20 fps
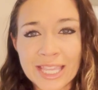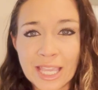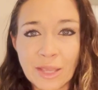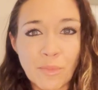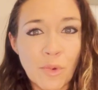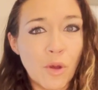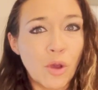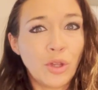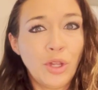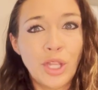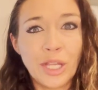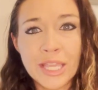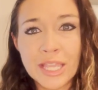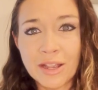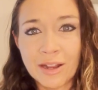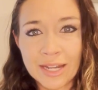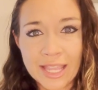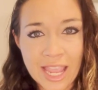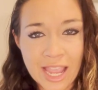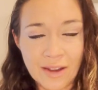keep
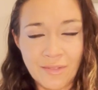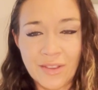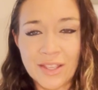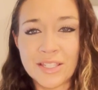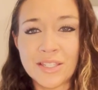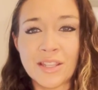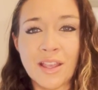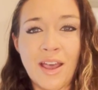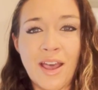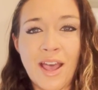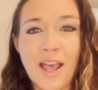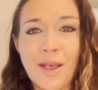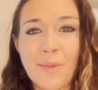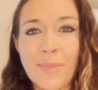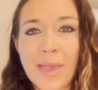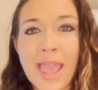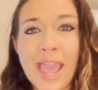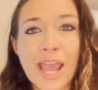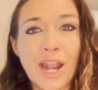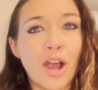looking on Canvas
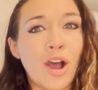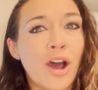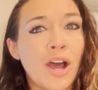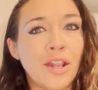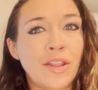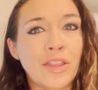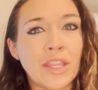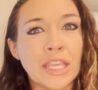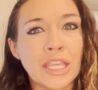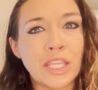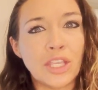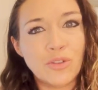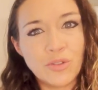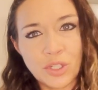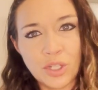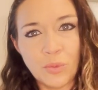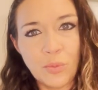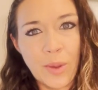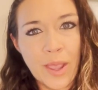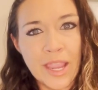um, and on the
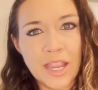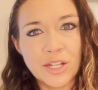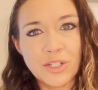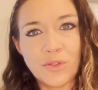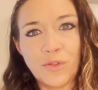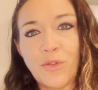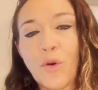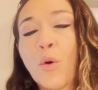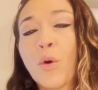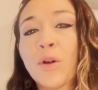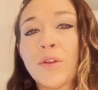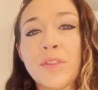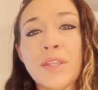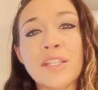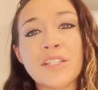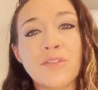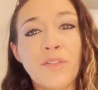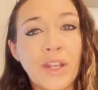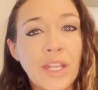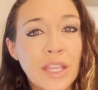YouTube page for
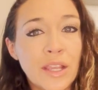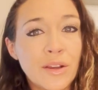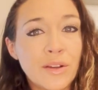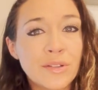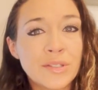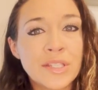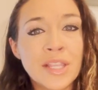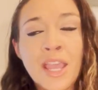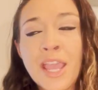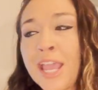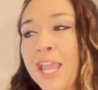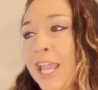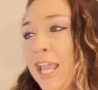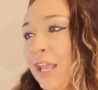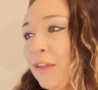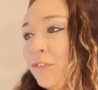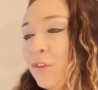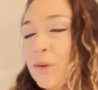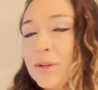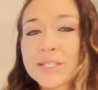these videos.
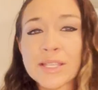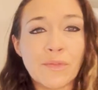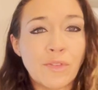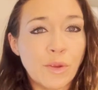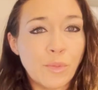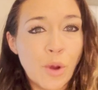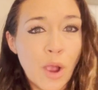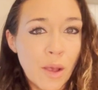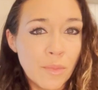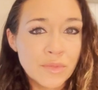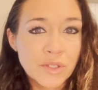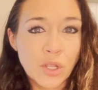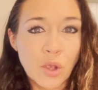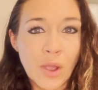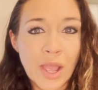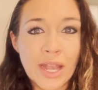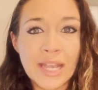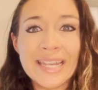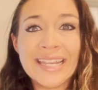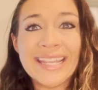If you guys have any problems,
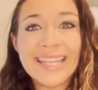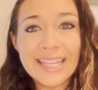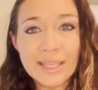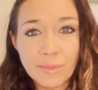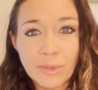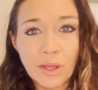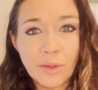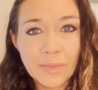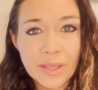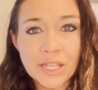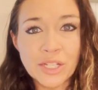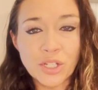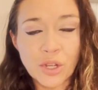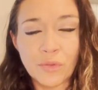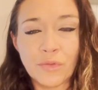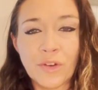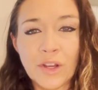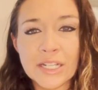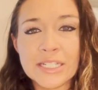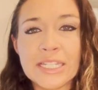go ahead and email me.
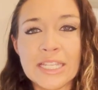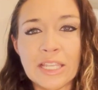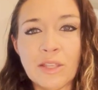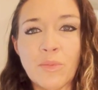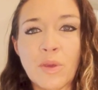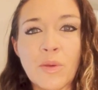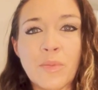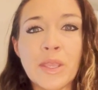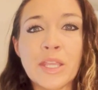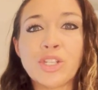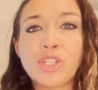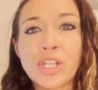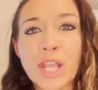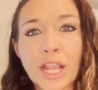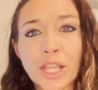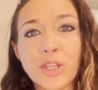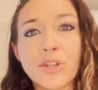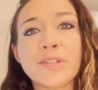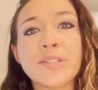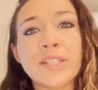Don't forget to email me.
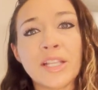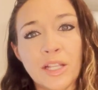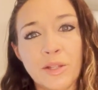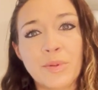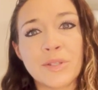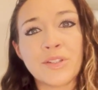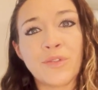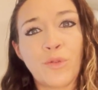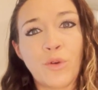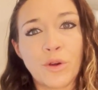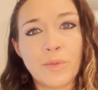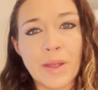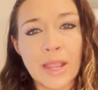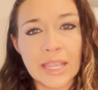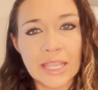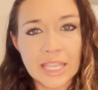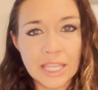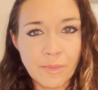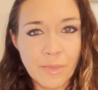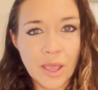Check your syllabus for
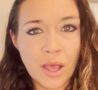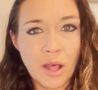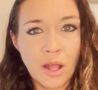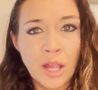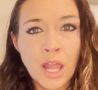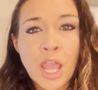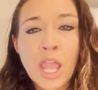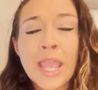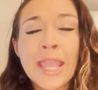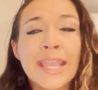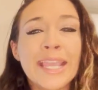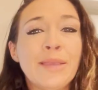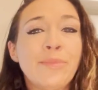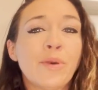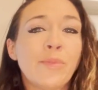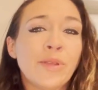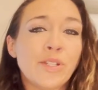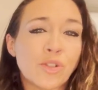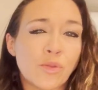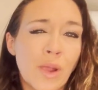my email.
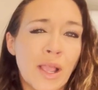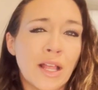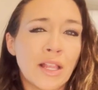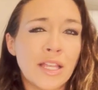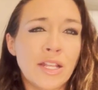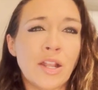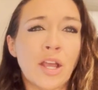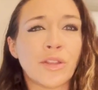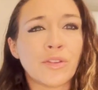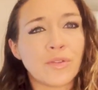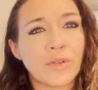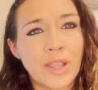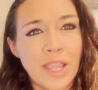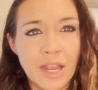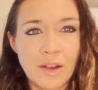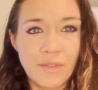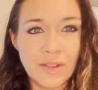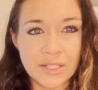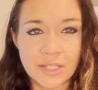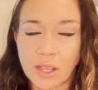Email me directly, not through
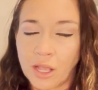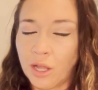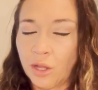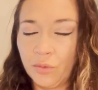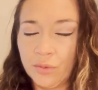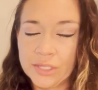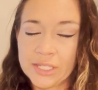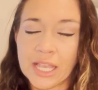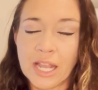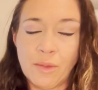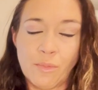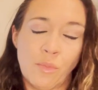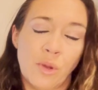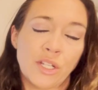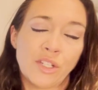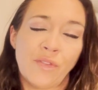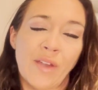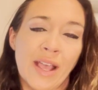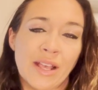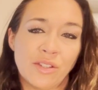Canvas. I'll always get it
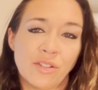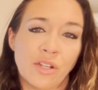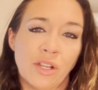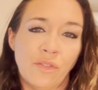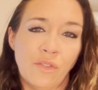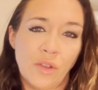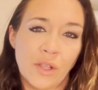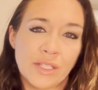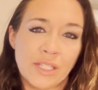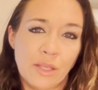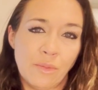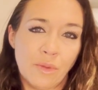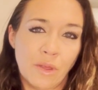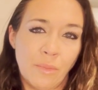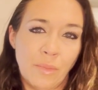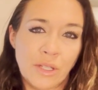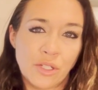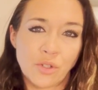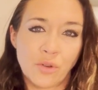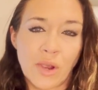much faster if you guys email
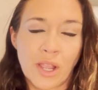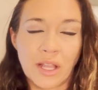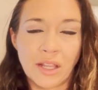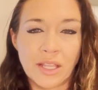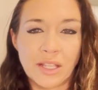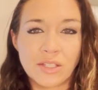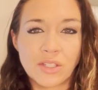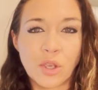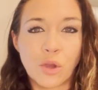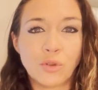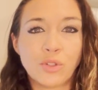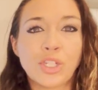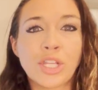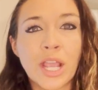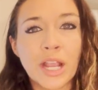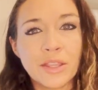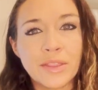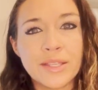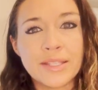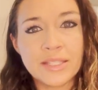me directly. So
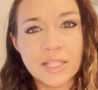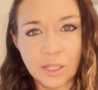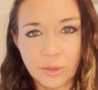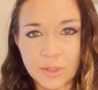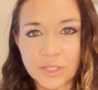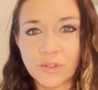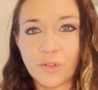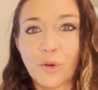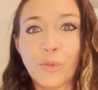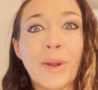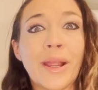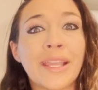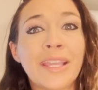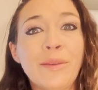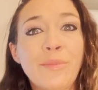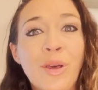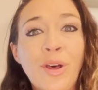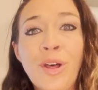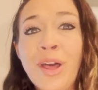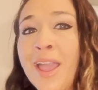check the syllabus for my
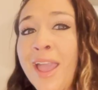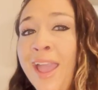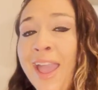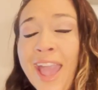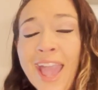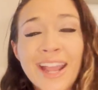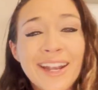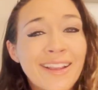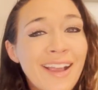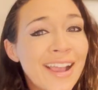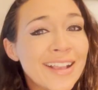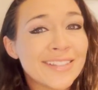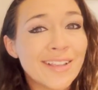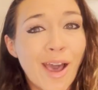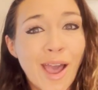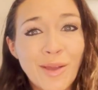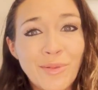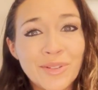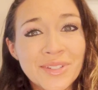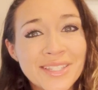email. And guys,
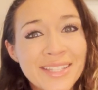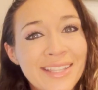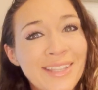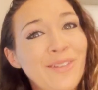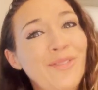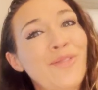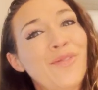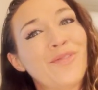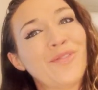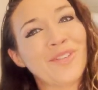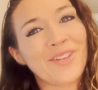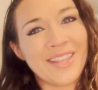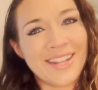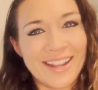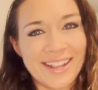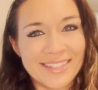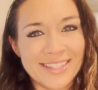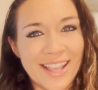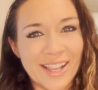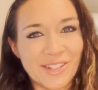I will see you for the
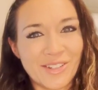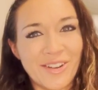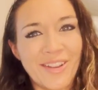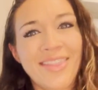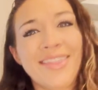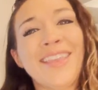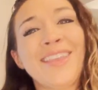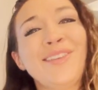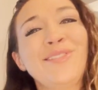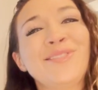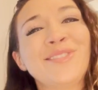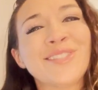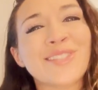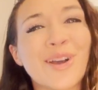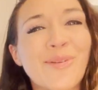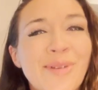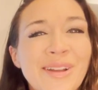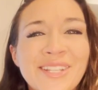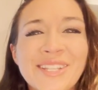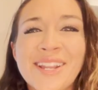next lecture. Thank you
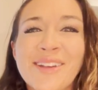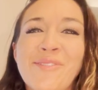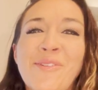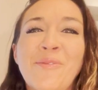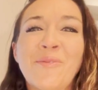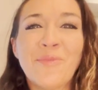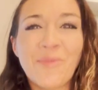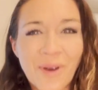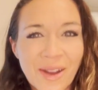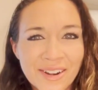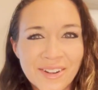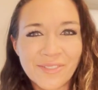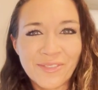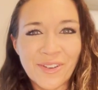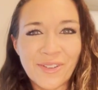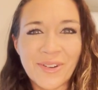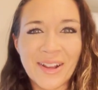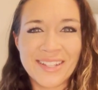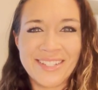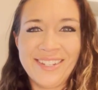so much and have a
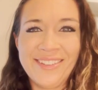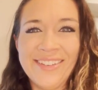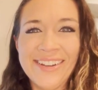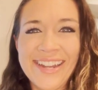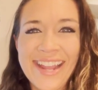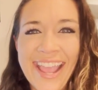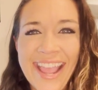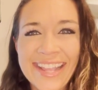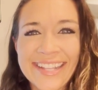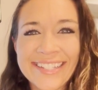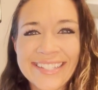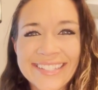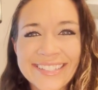wonderful rest of your day.